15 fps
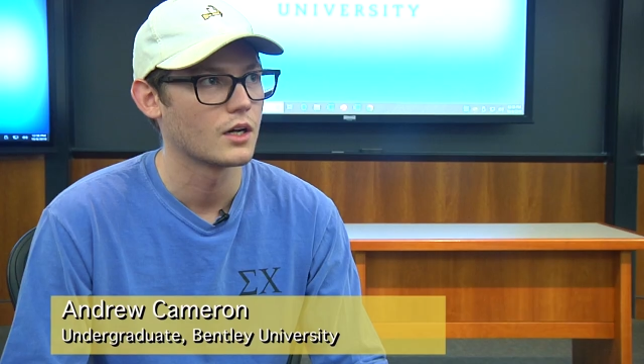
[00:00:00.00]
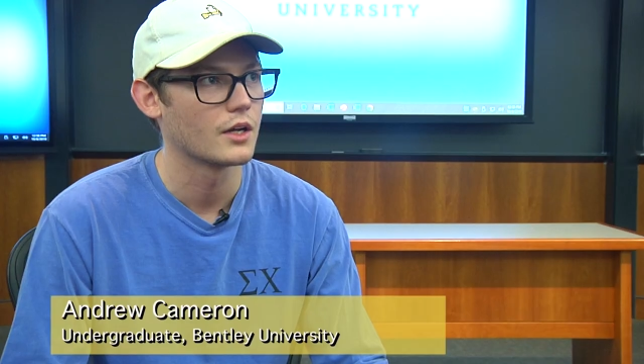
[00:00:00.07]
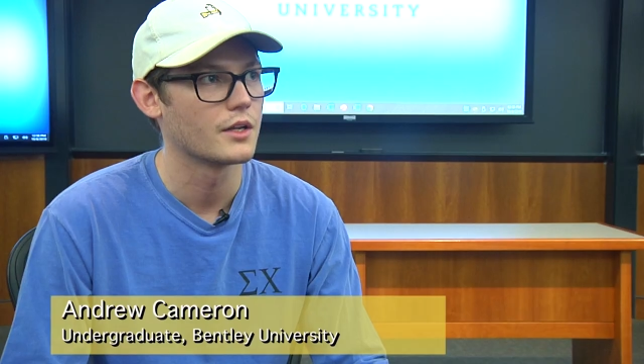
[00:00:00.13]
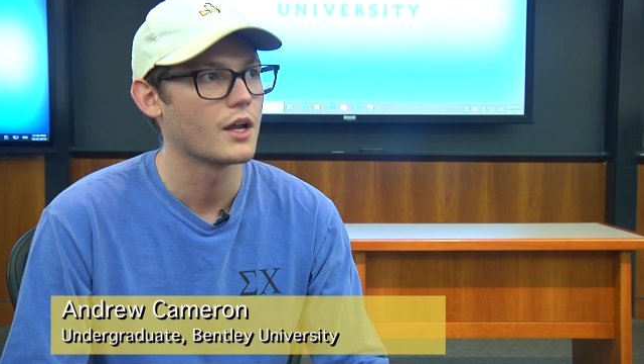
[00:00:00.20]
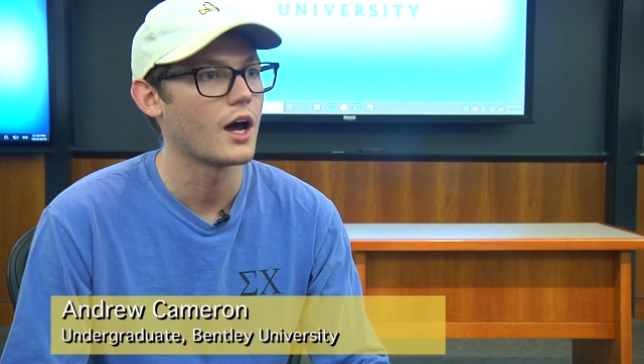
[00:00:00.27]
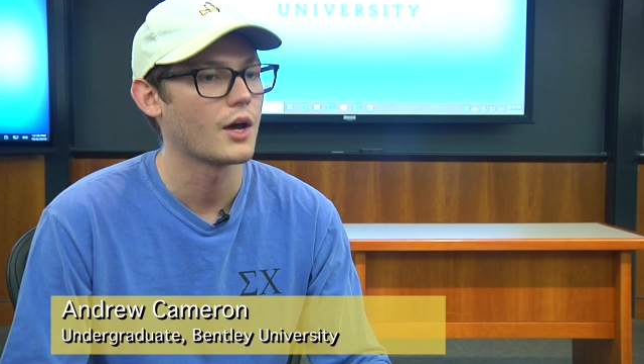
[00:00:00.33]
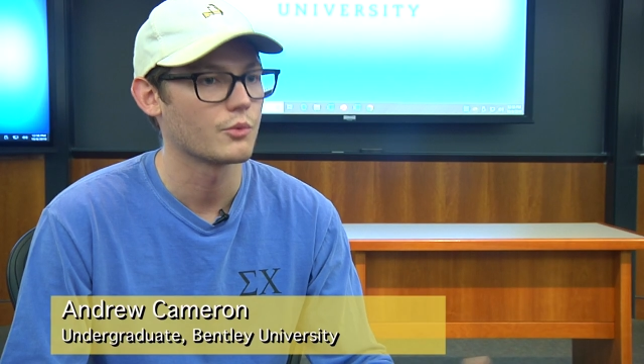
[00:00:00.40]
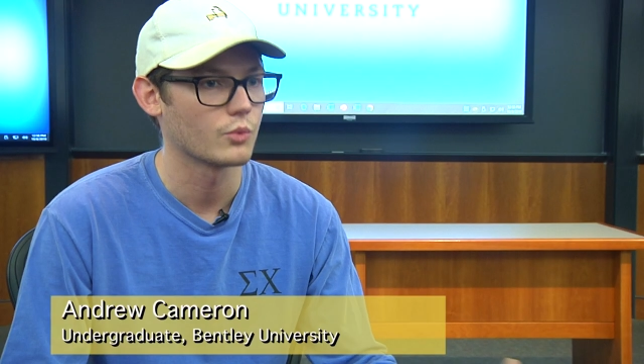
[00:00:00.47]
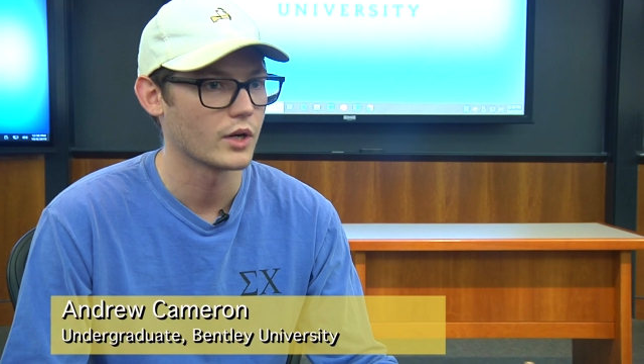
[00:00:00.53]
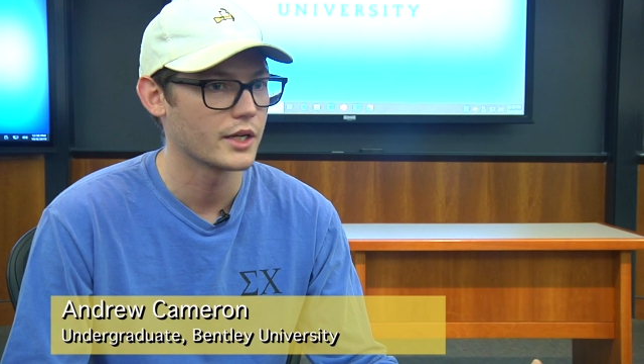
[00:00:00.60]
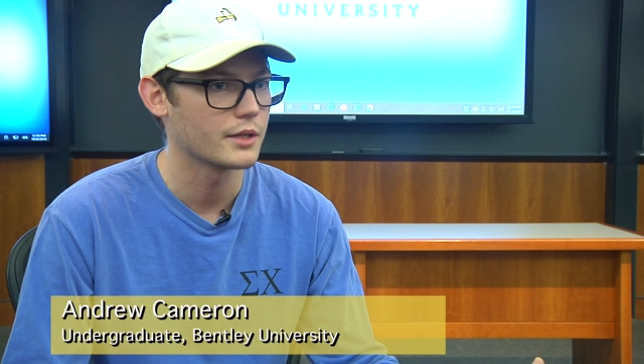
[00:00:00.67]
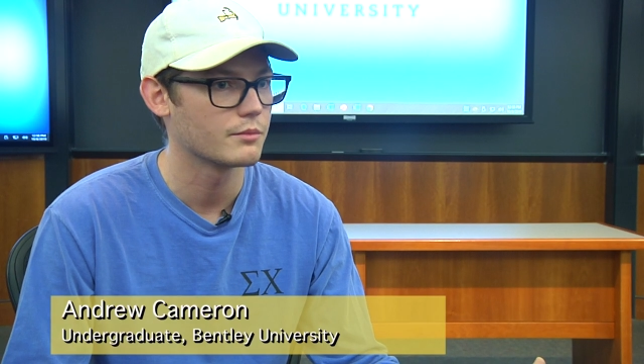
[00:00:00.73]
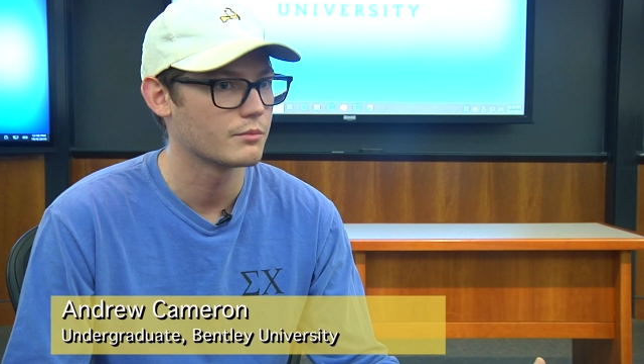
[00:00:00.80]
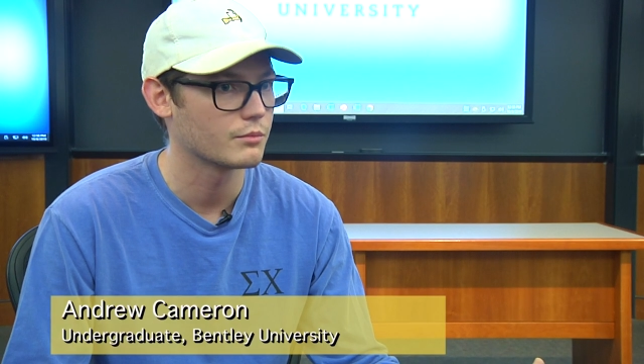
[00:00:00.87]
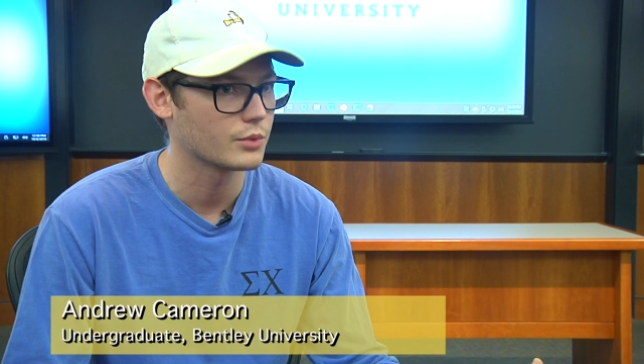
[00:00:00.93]
a
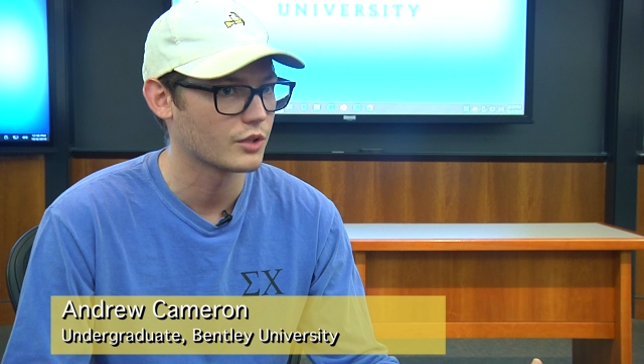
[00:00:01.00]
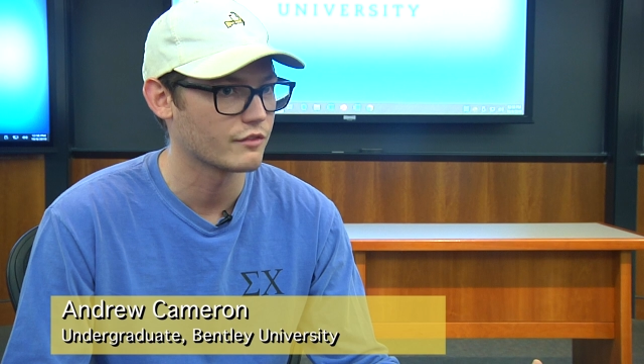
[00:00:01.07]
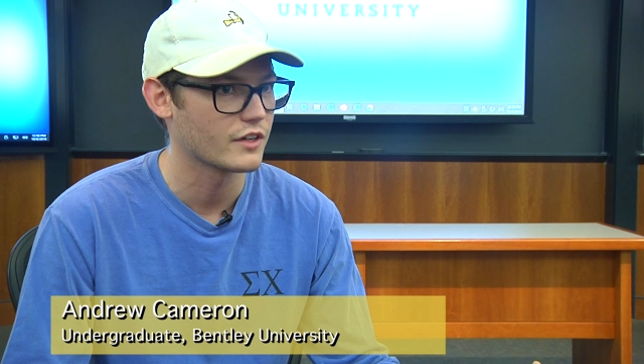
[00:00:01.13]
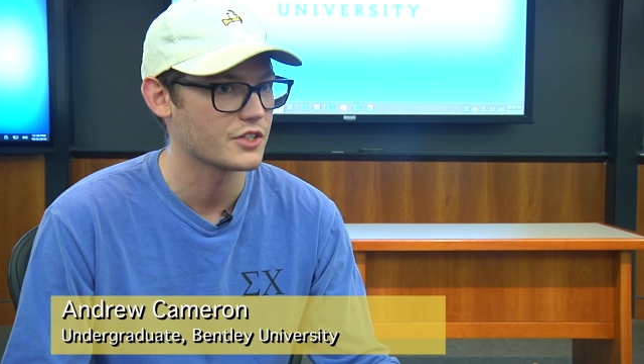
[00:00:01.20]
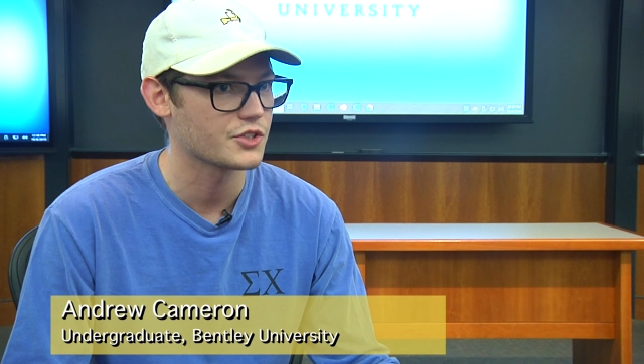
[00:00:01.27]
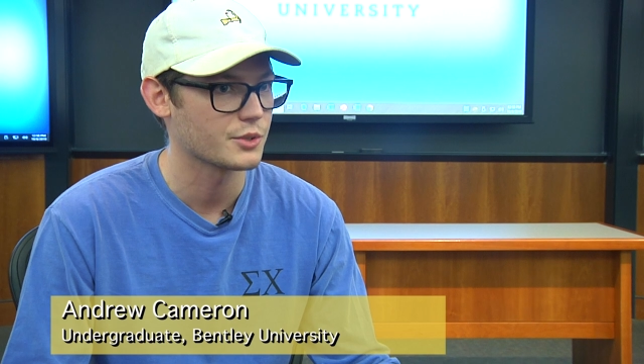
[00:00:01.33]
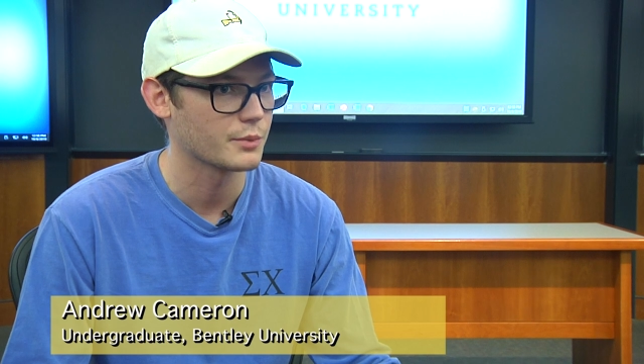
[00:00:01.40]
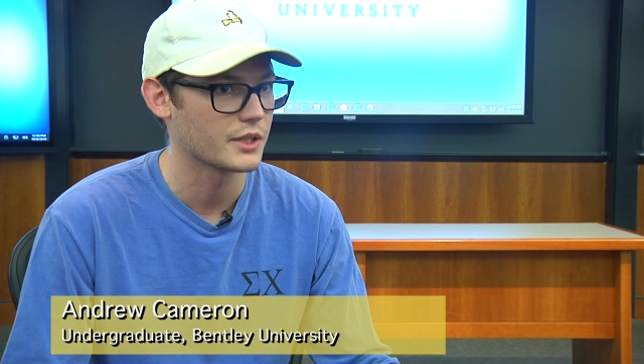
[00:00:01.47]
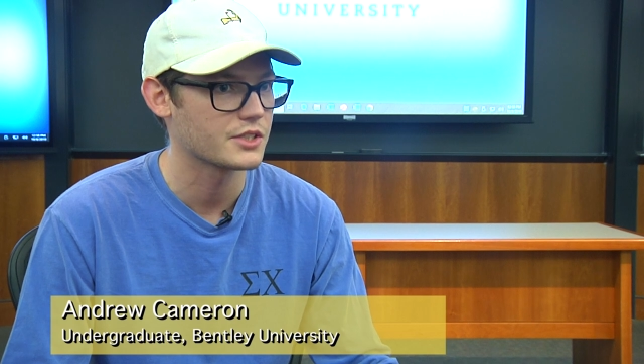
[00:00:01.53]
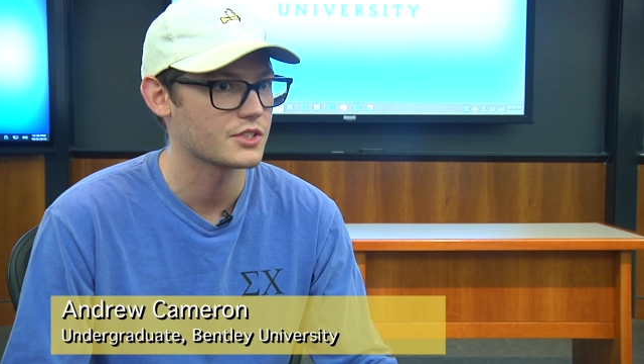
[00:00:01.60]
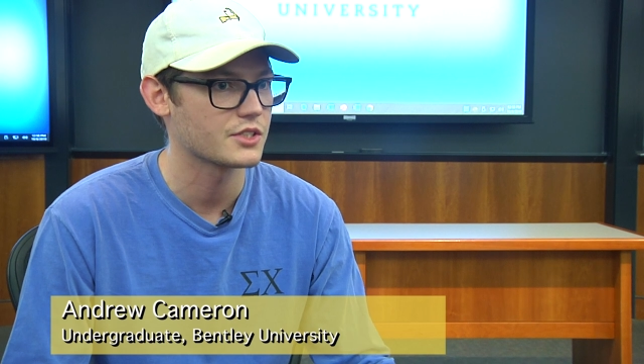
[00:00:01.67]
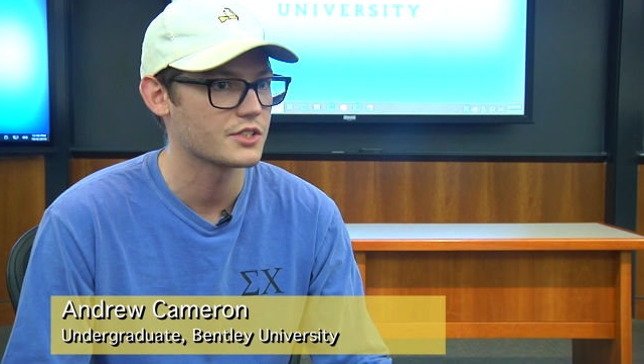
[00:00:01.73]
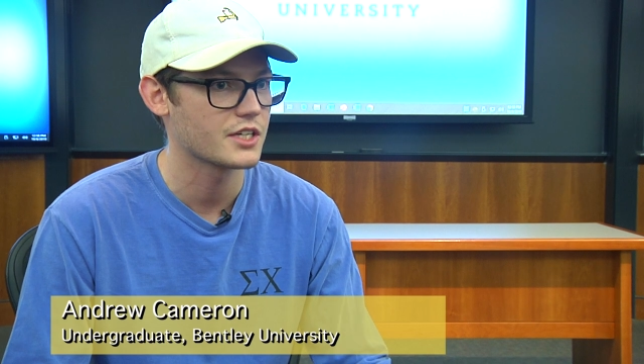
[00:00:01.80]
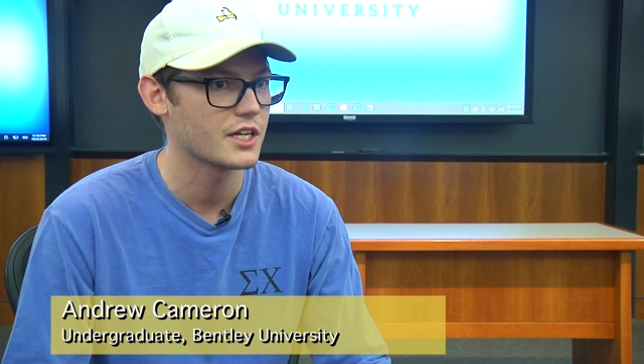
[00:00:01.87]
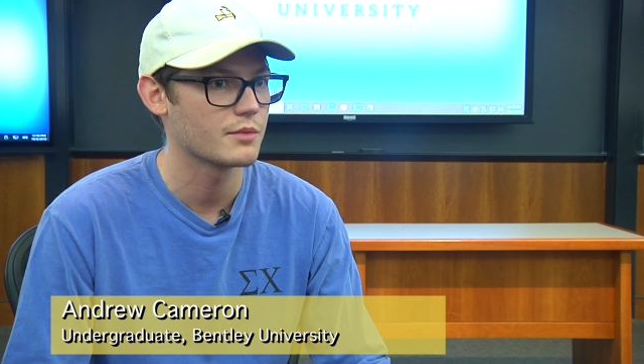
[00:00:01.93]
non-white professor brings
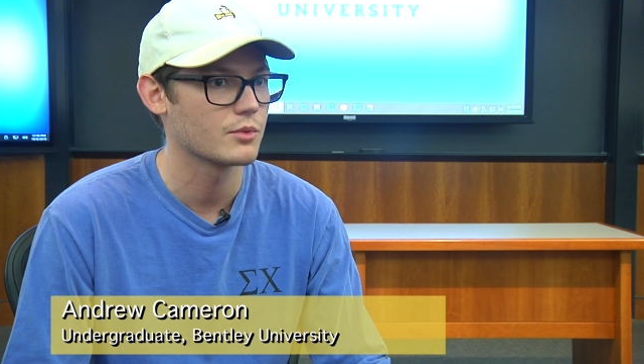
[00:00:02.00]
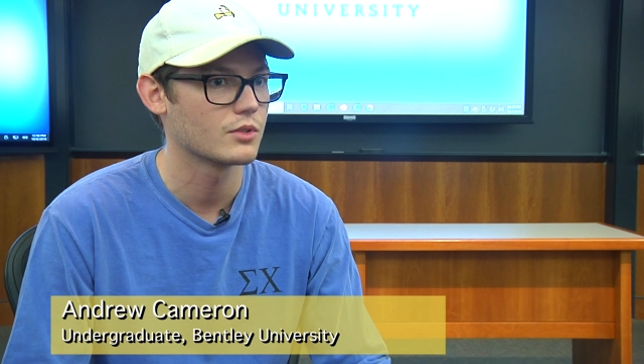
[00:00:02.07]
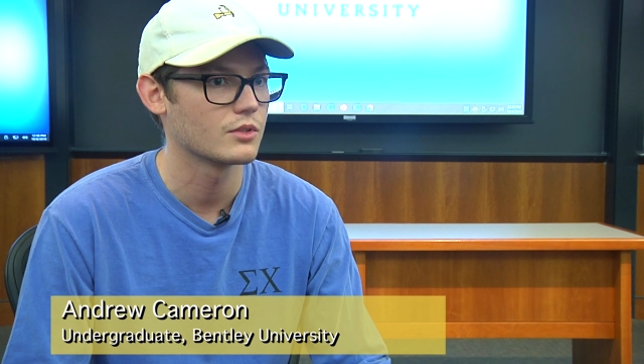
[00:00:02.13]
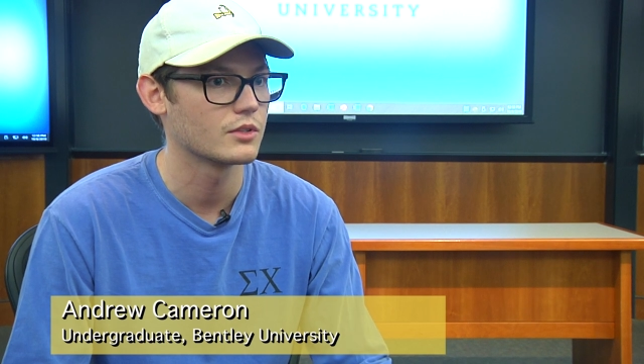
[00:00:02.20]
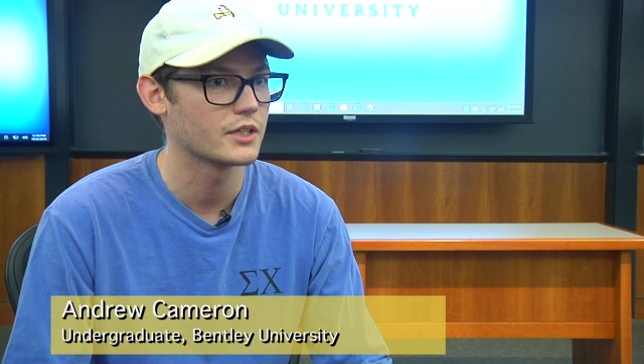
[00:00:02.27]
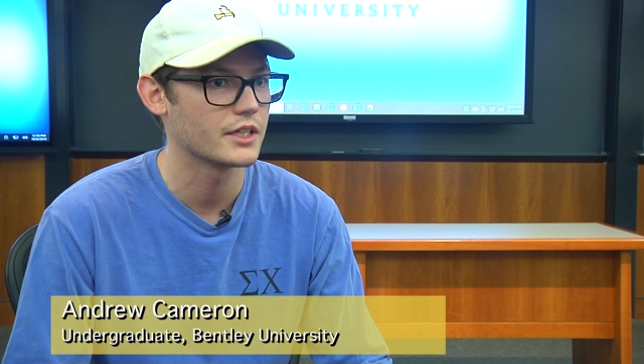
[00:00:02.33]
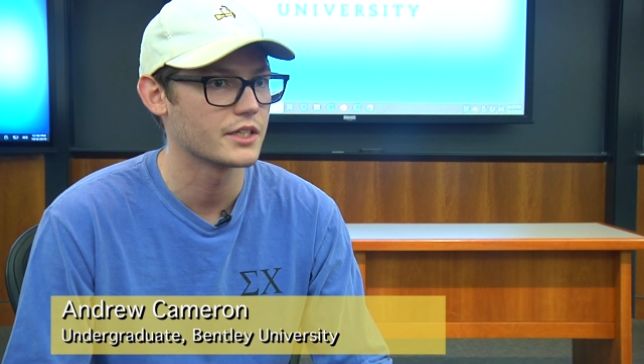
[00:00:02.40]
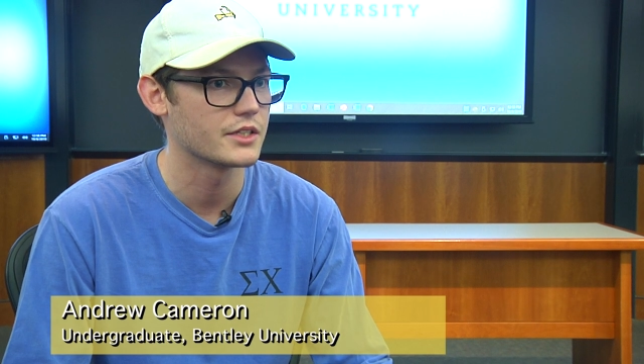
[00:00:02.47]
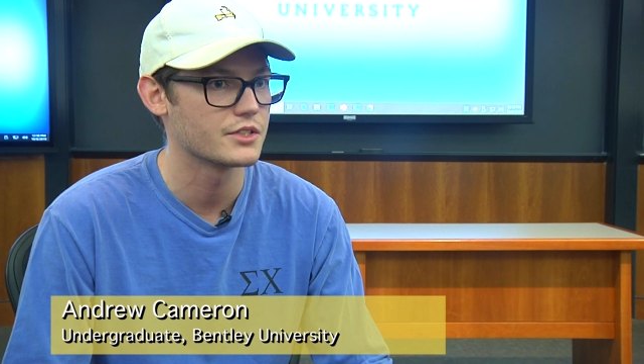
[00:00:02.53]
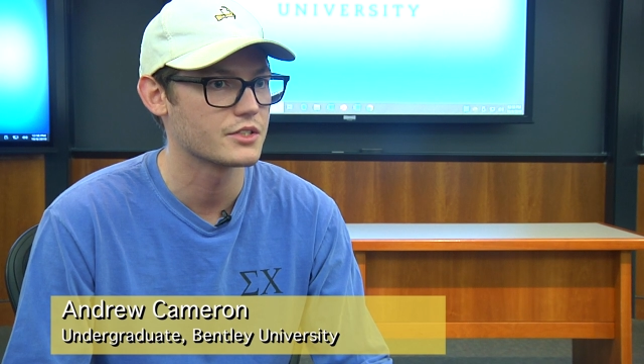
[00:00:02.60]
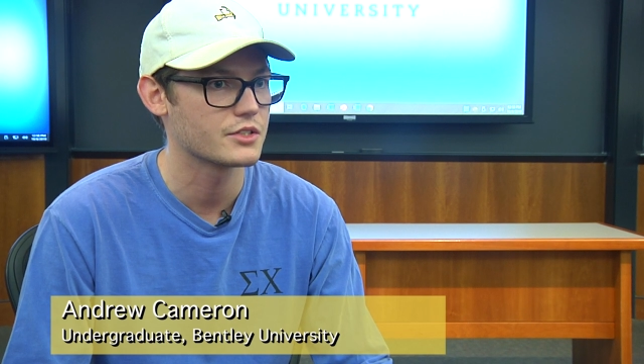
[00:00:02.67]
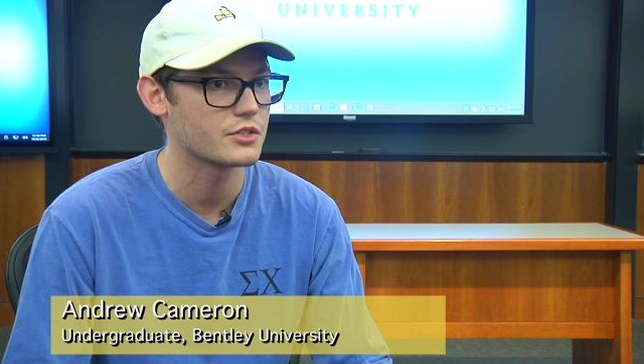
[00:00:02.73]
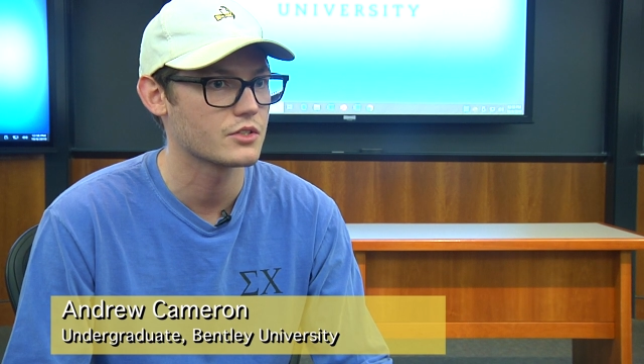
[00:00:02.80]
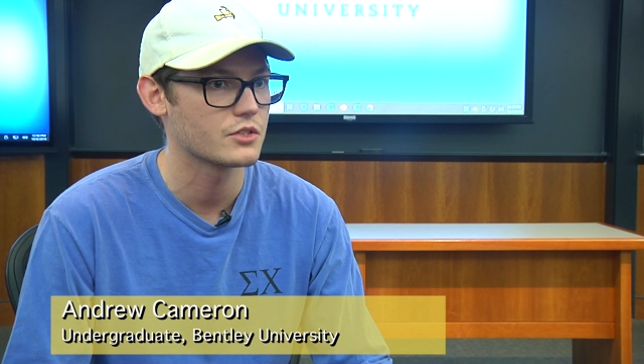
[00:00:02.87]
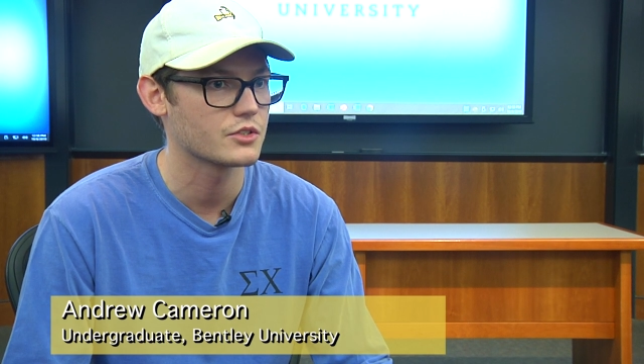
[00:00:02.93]
to the table is